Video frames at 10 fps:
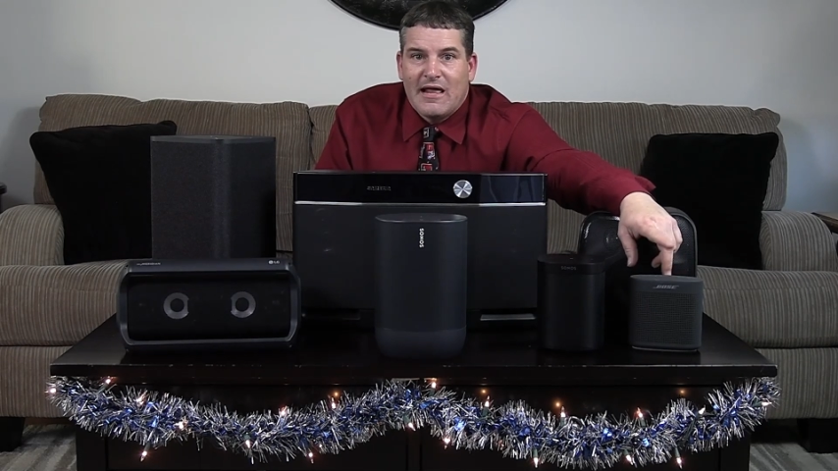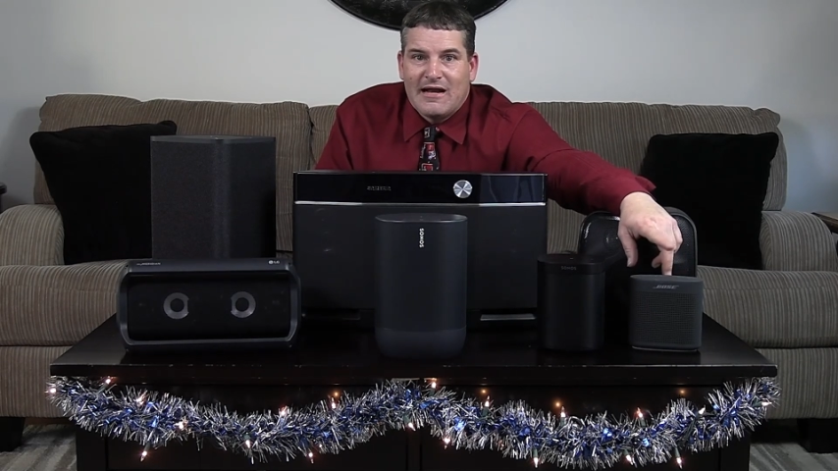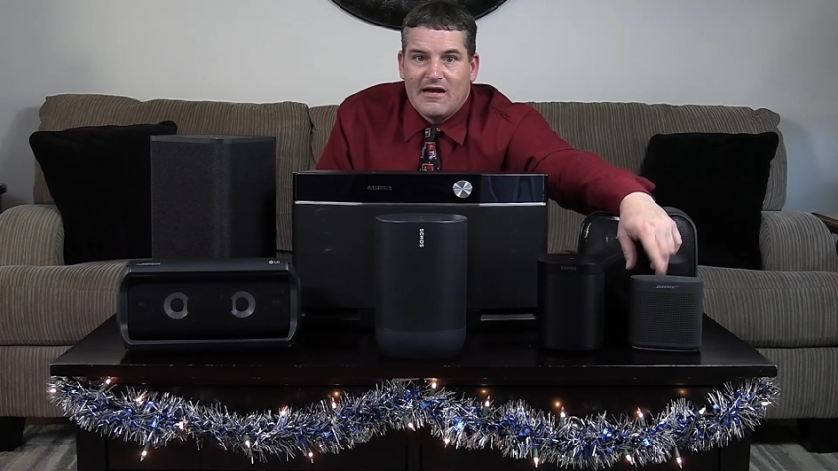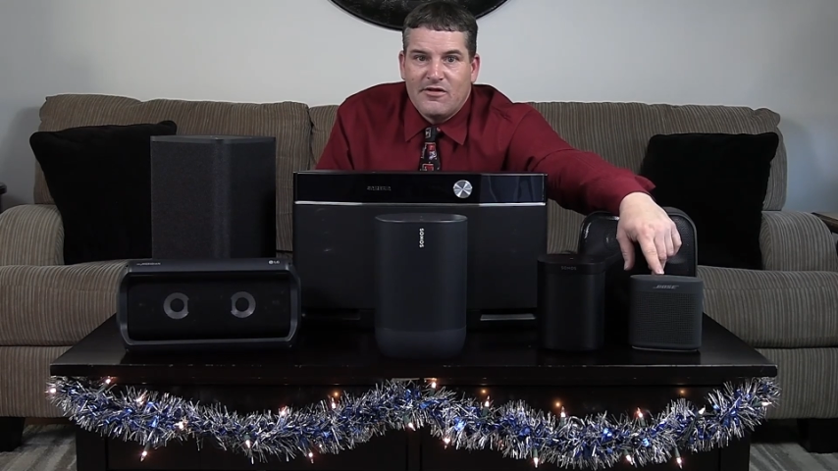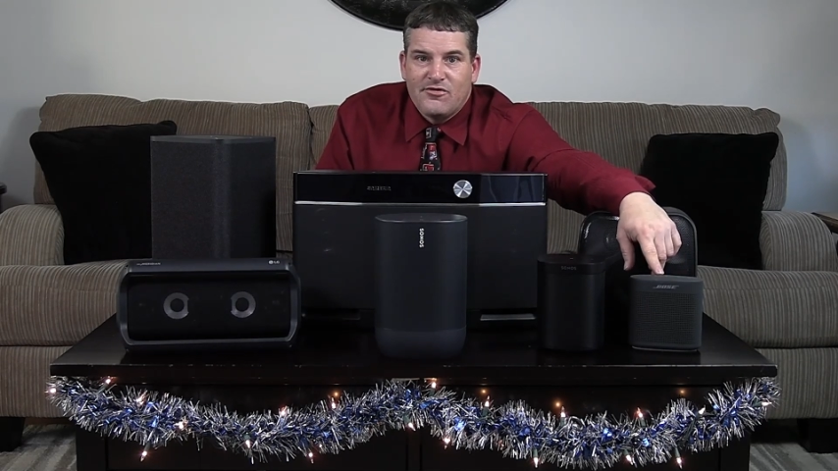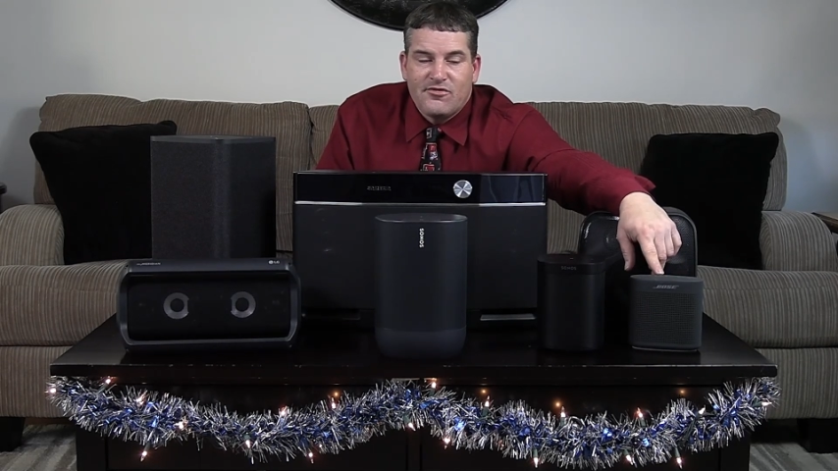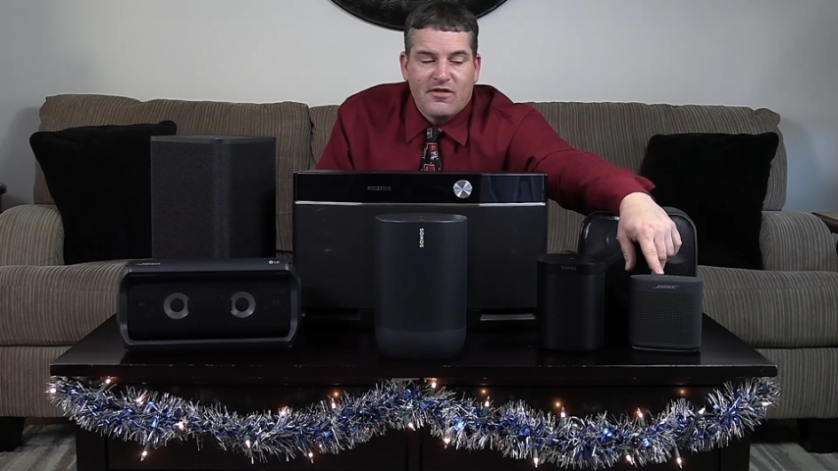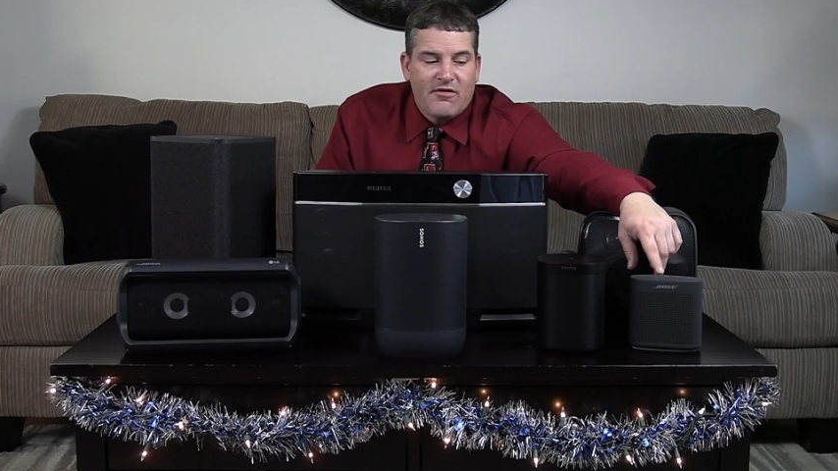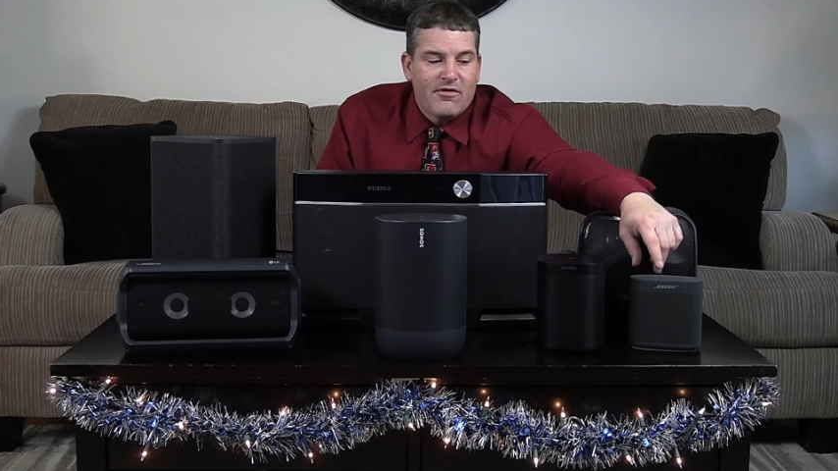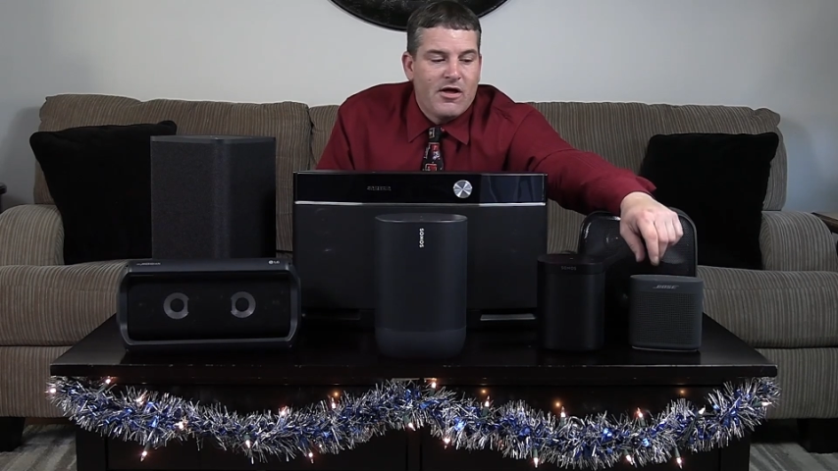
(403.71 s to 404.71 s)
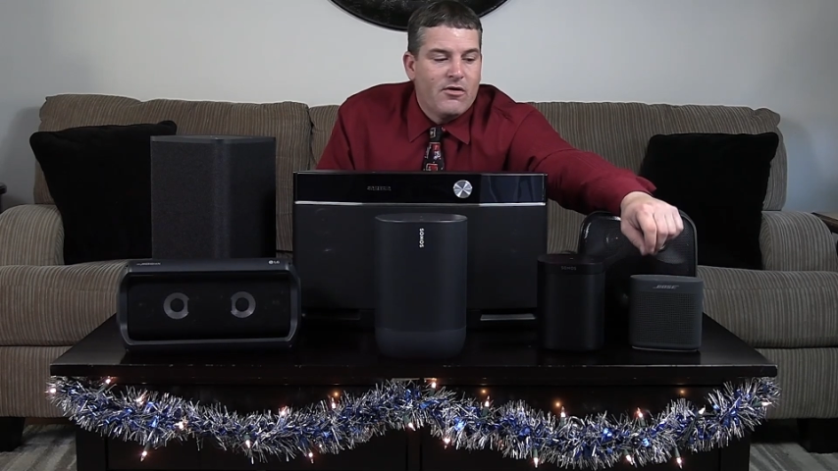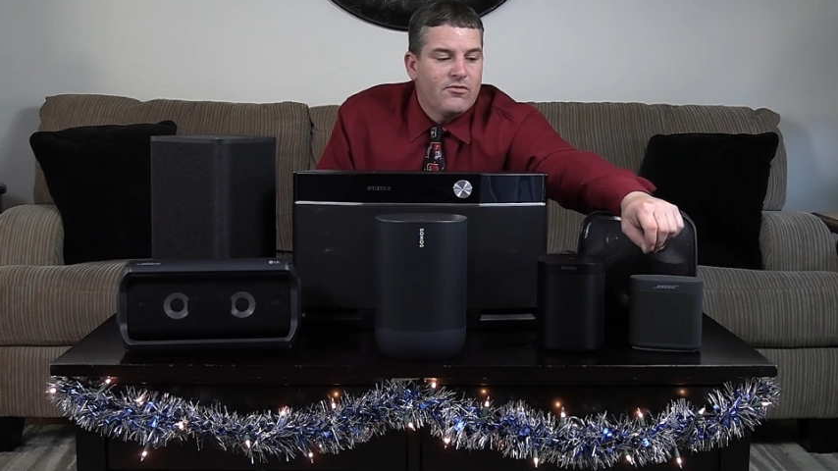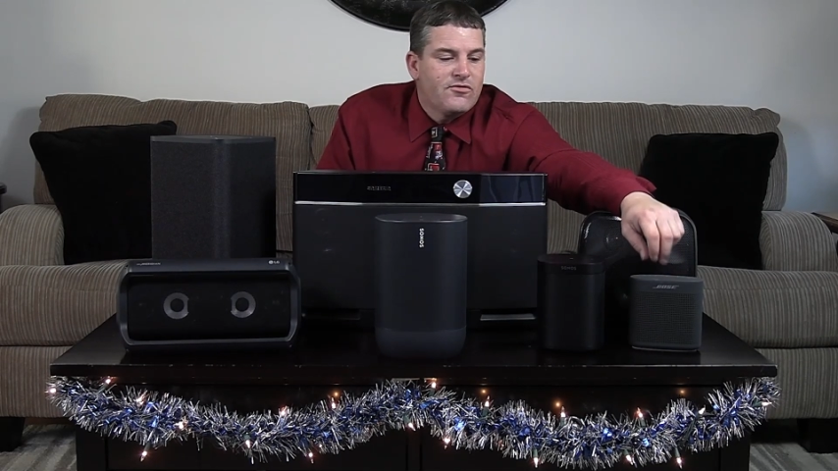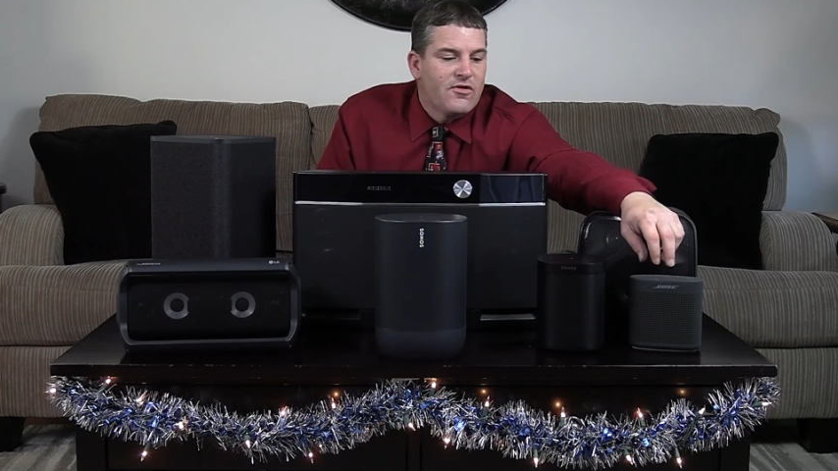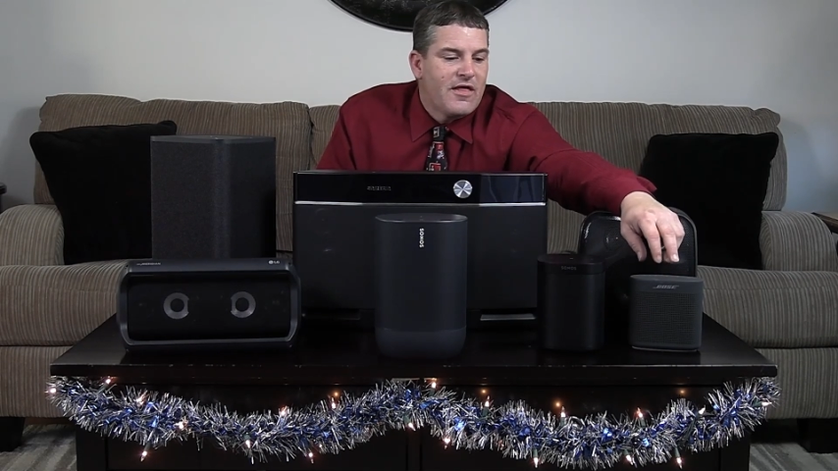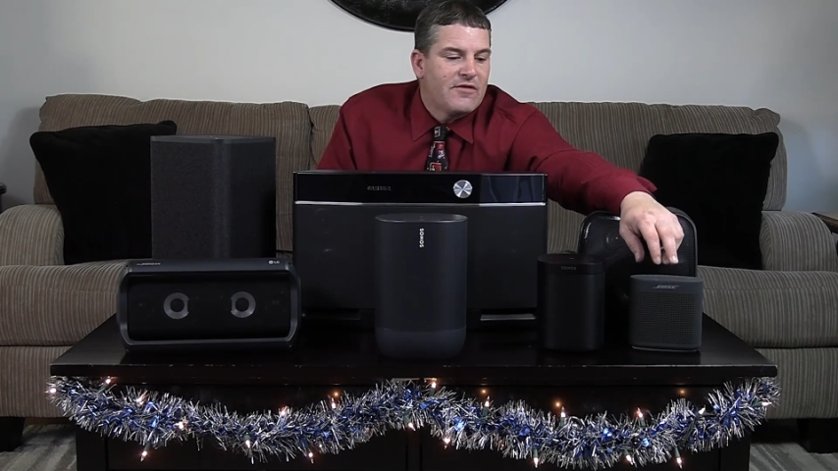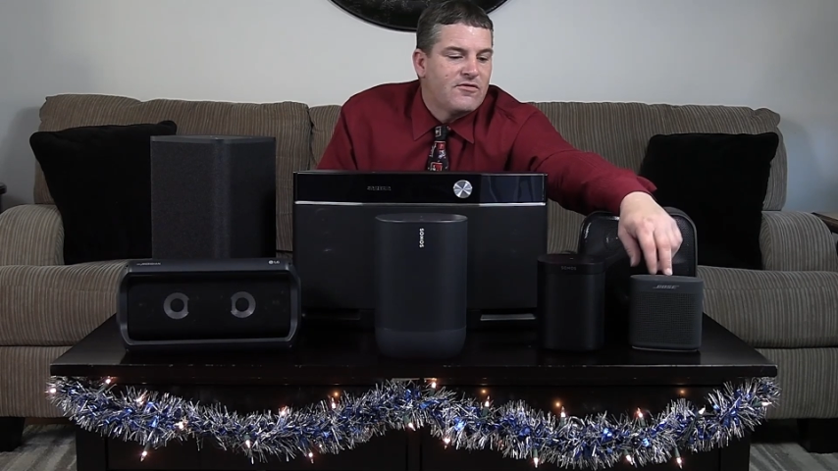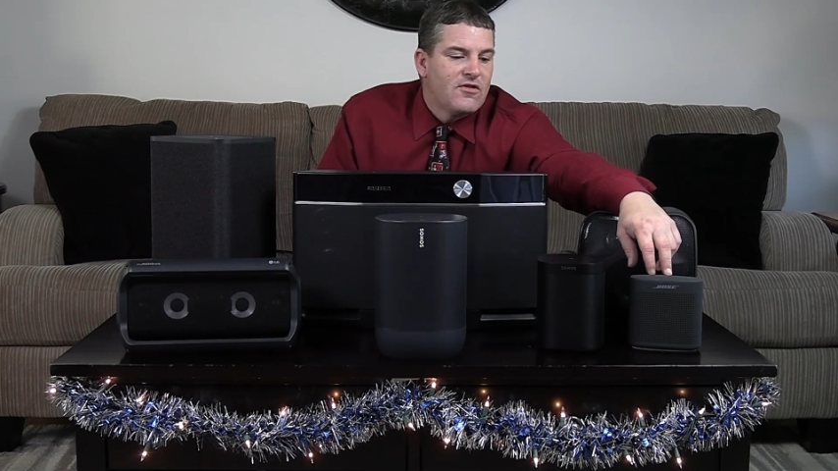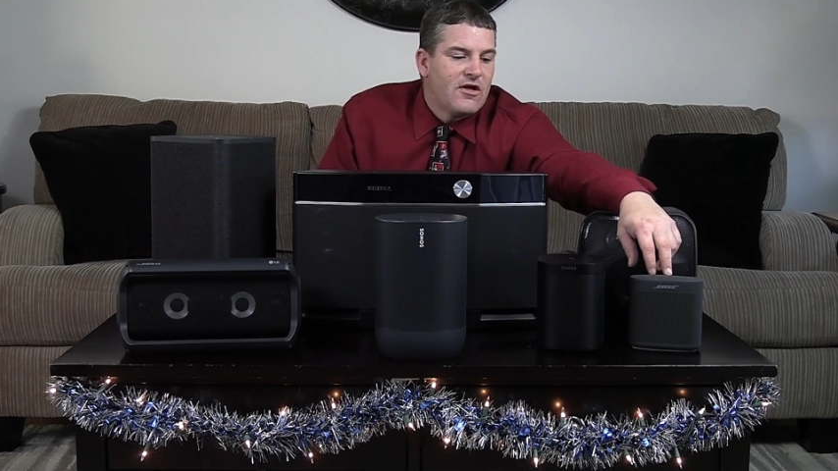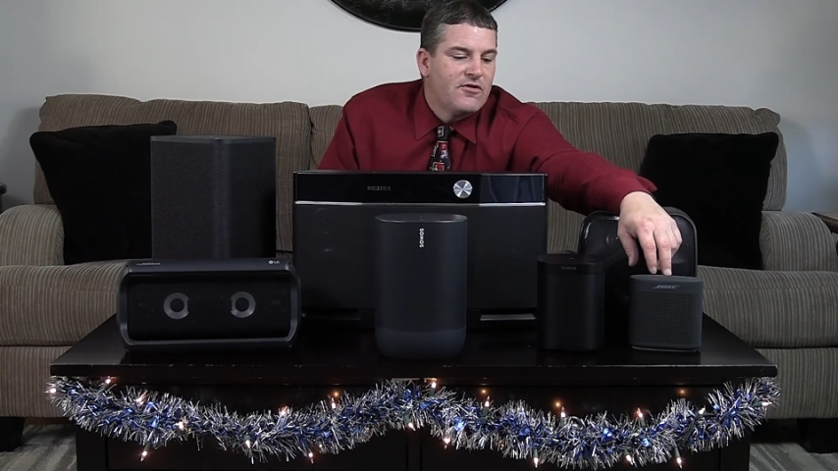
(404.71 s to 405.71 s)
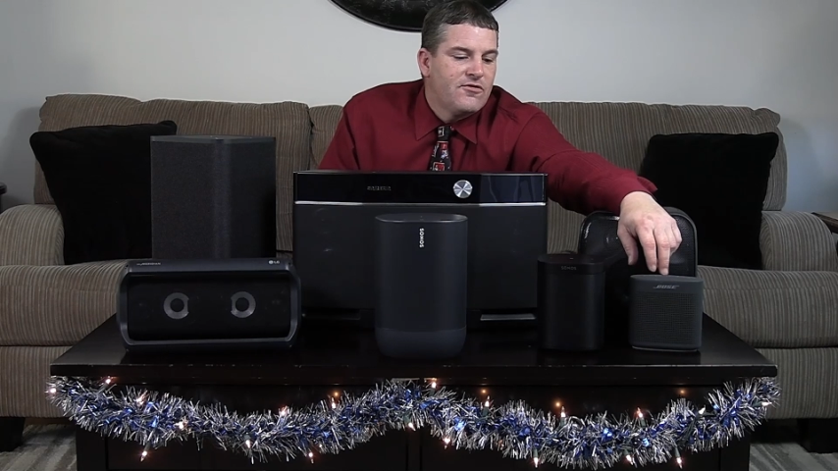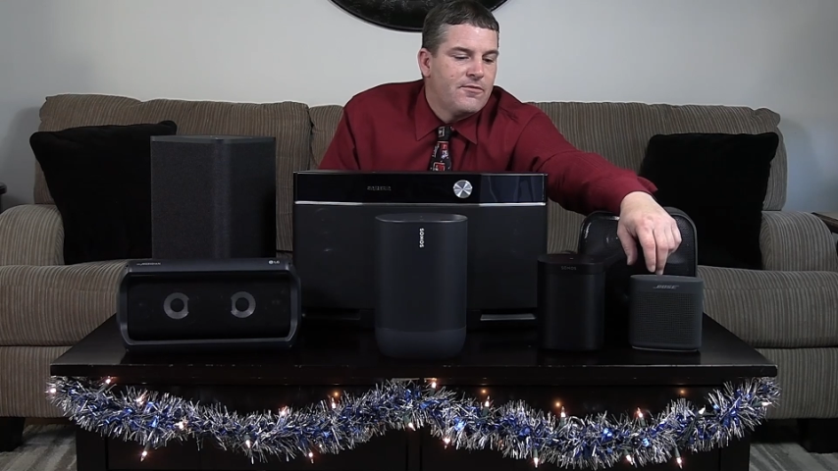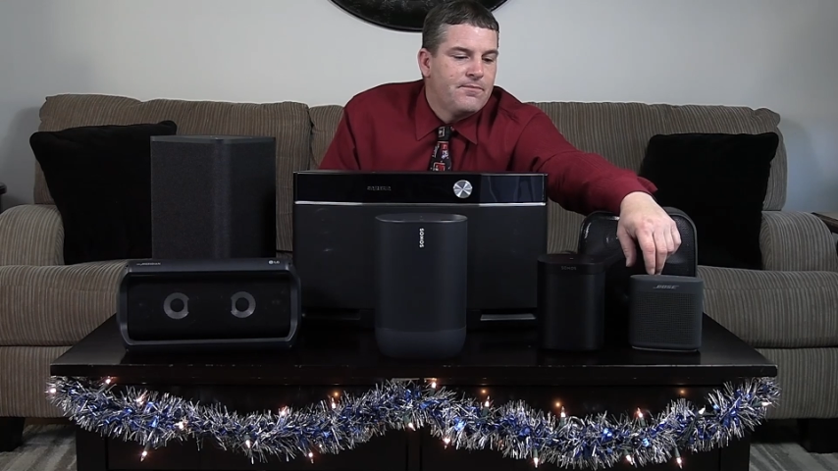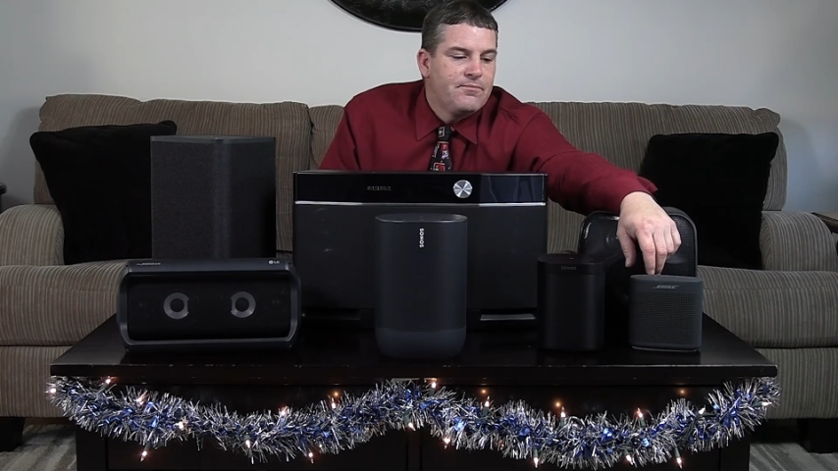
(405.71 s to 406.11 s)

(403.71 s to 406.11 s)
and it is stereo, so that's nice.